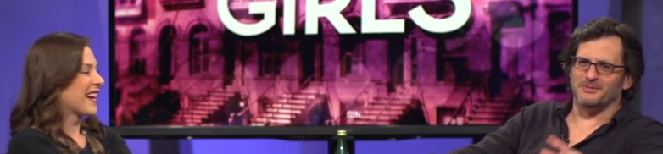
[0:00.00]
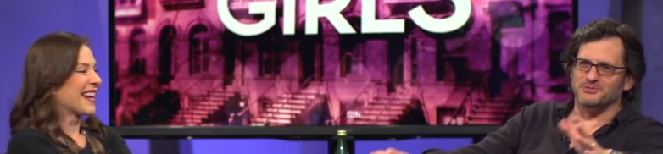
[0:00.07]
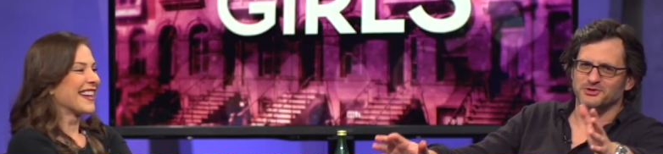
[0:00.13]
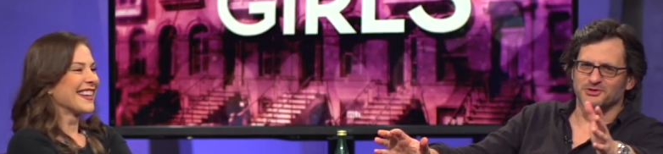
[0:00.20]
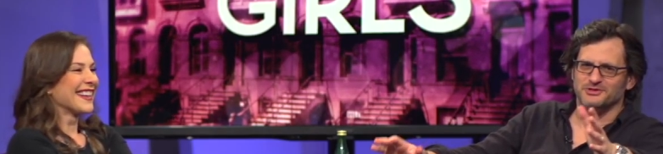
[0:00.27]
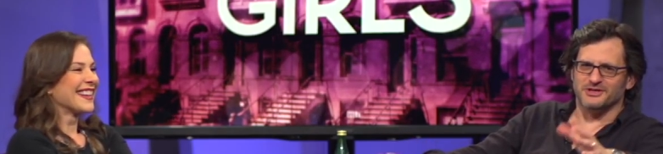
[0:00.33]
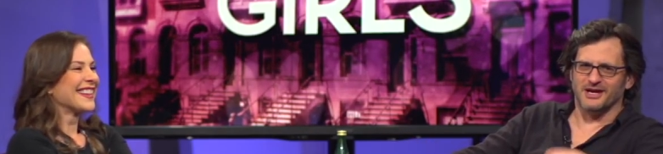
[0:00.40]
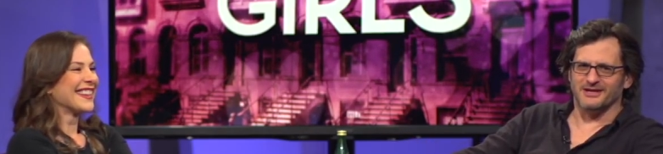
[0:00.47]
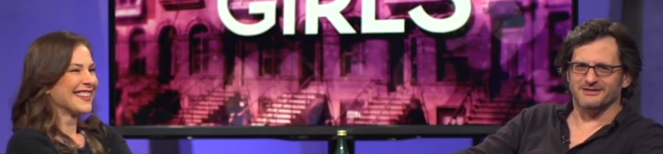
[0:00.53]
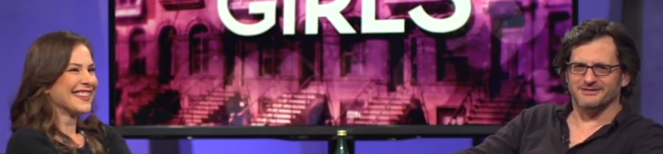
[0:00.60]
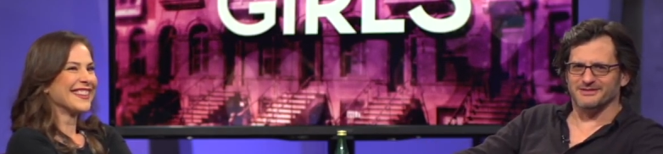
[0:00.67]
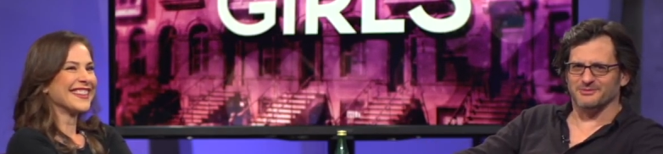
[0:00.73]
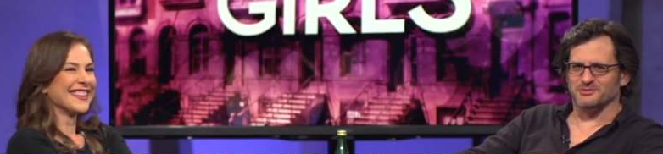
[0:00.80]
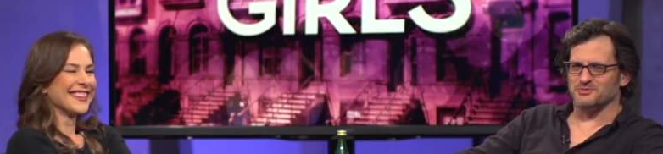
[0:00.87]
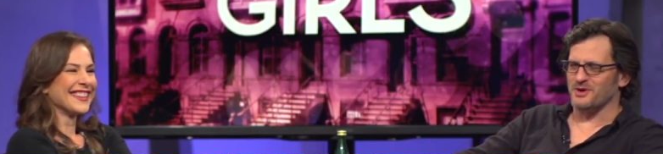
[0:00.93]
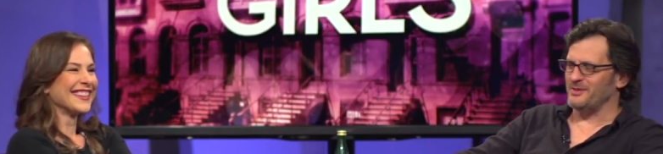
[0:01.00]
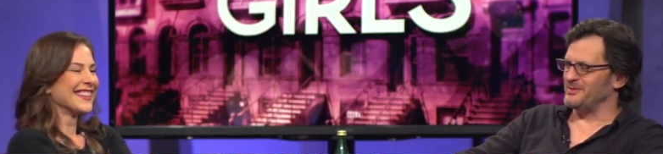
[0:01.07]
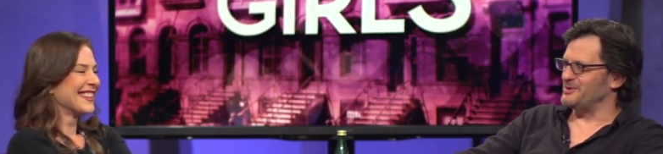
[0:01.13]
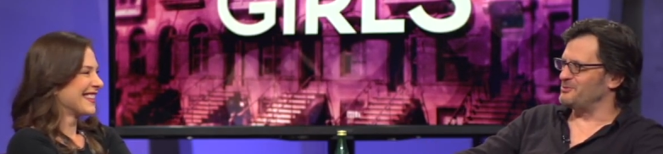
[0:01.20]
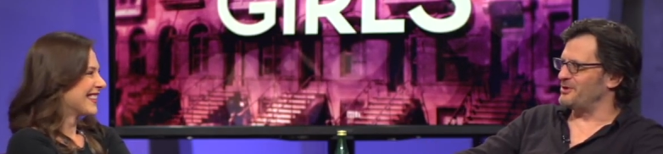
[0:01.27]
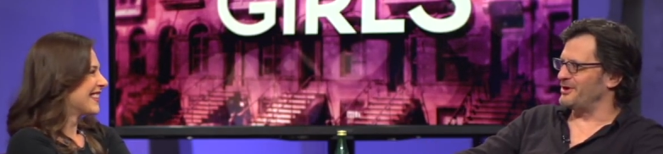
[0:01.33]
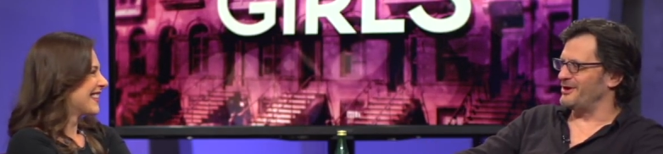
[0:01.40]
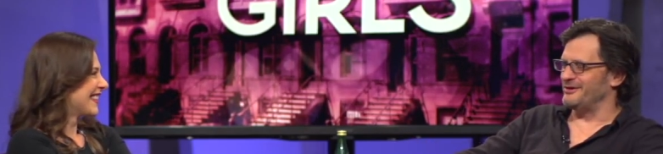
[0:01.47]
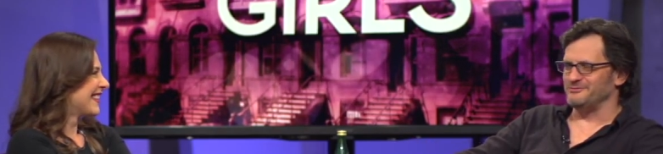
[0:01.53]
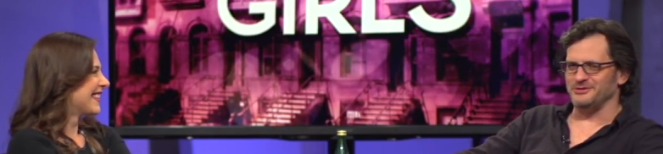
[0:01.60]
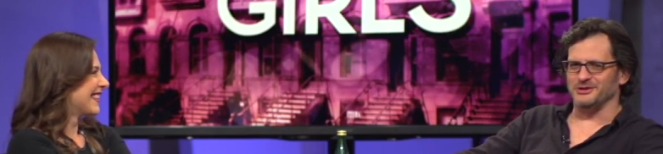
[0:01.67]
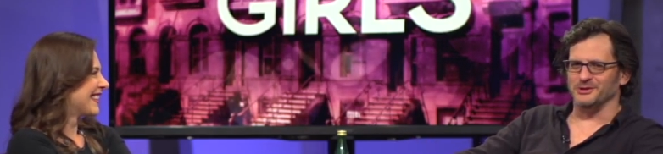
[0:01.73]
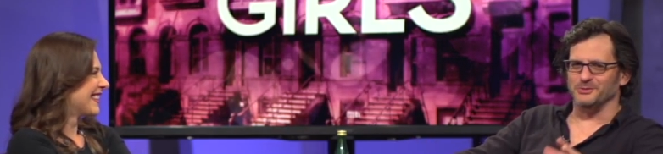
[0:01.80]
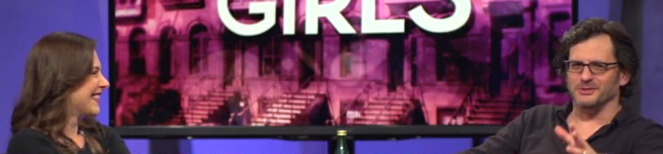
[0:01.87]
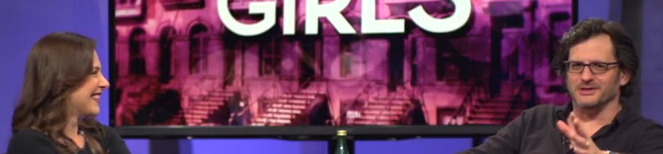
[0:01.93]
Speaker 1: great. I'm sure that was probably a one-off
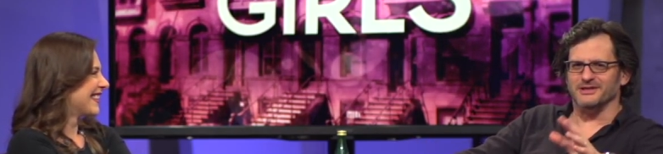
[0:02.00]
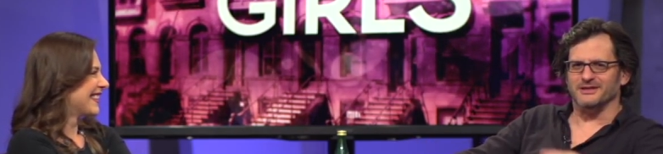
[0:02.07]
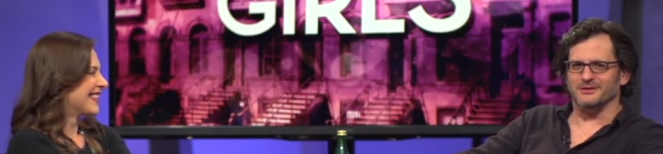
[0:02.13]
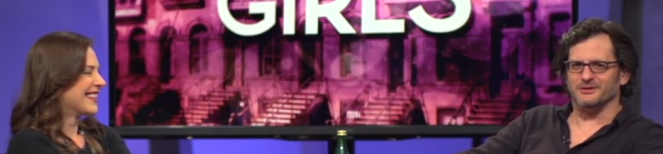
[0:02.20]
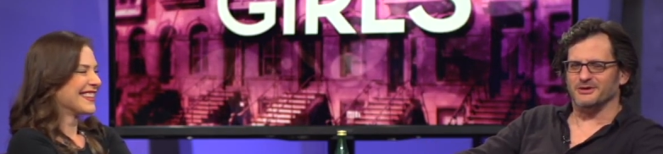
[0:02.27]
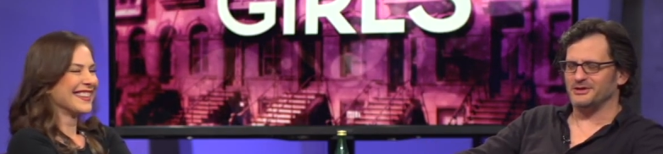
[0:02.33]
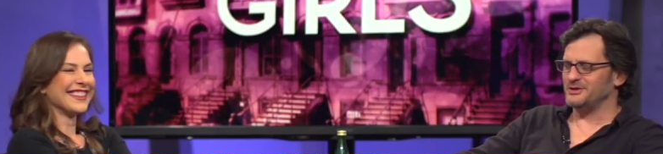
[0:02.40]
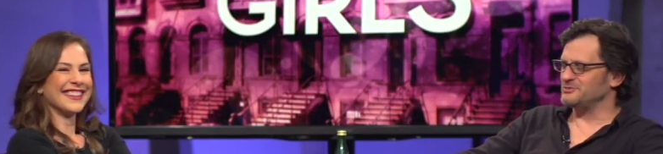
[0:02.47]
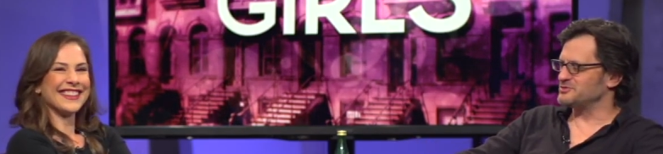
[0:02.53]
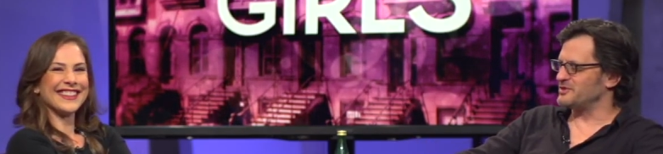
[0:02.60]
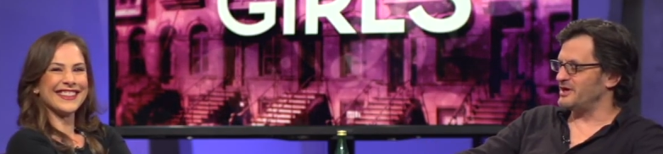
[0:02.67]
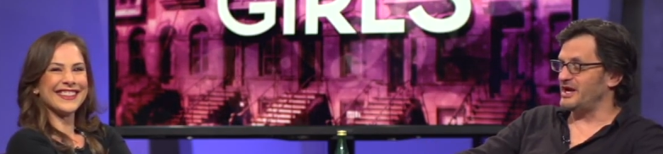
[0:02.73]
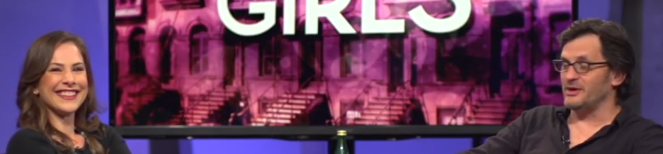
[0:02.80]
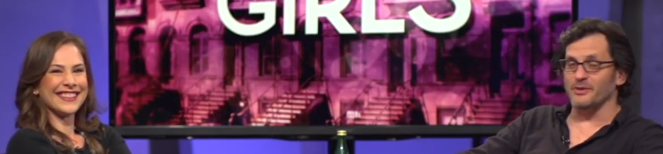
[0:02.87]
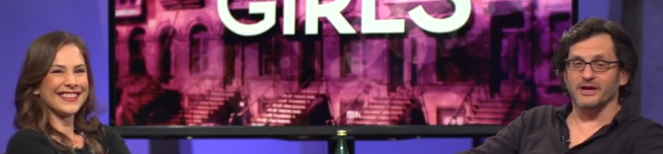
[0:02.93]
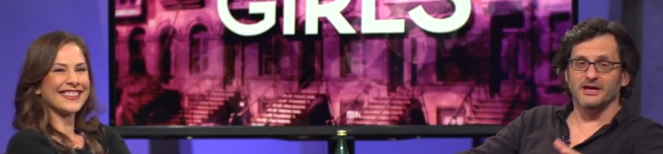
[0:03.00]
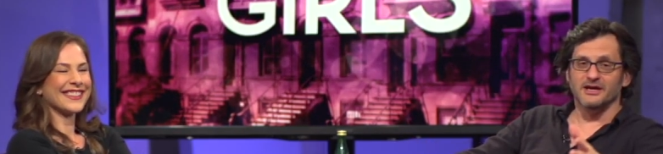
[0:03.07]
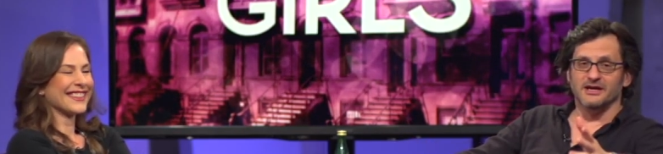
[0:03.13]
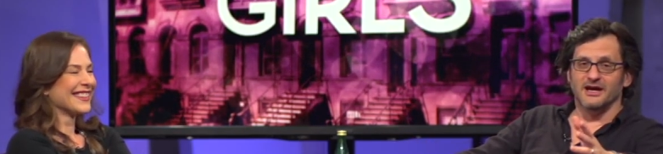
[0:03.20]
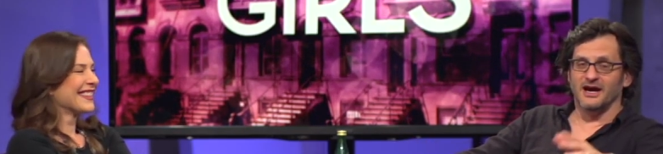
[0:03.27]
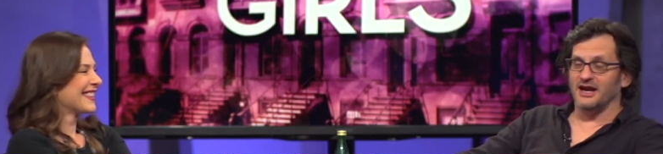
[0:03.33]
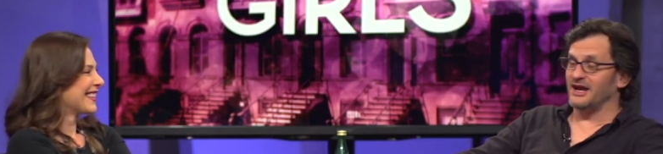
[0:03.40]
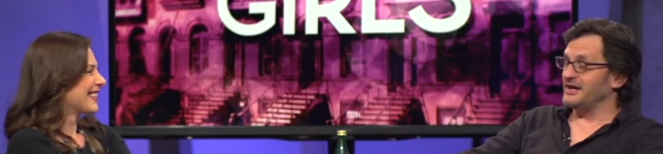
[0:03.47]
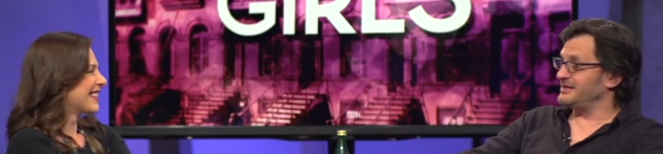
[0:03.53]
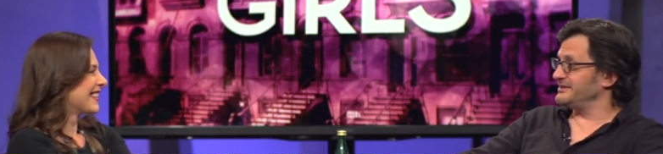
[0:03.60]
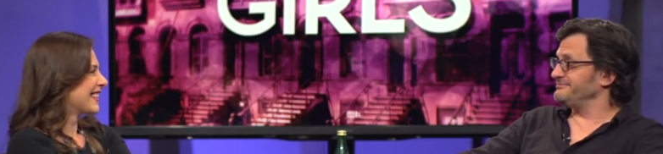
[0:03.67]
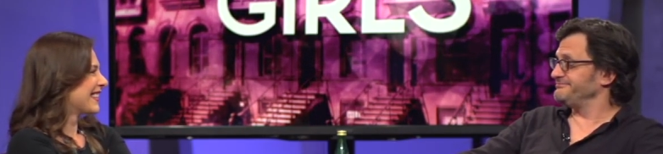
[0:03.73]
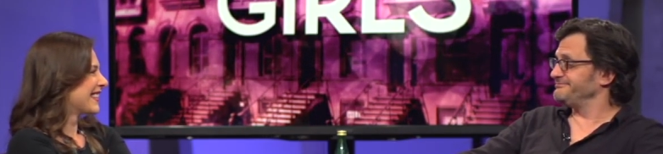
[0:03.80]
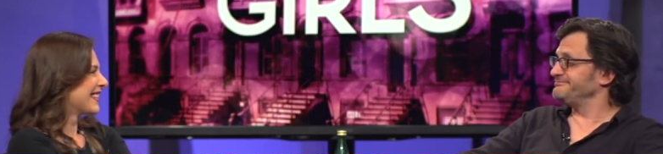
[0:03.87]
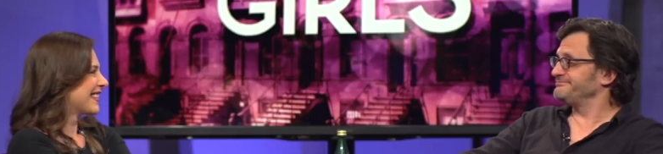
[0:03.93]
deal, but I thought that was great. Anyway, I liked
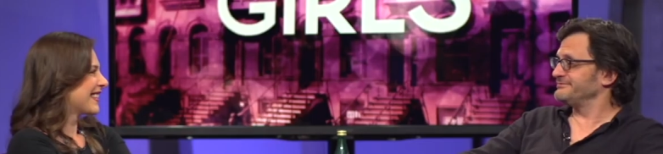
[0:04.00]
it.